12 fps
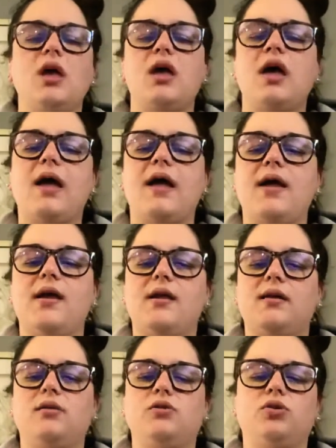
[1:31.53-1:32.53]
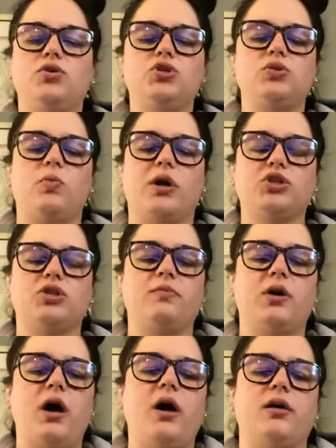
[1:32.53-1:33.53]
and you'll just watch them
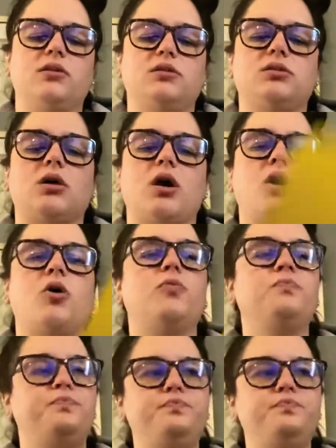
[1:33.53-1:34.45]
cut. So,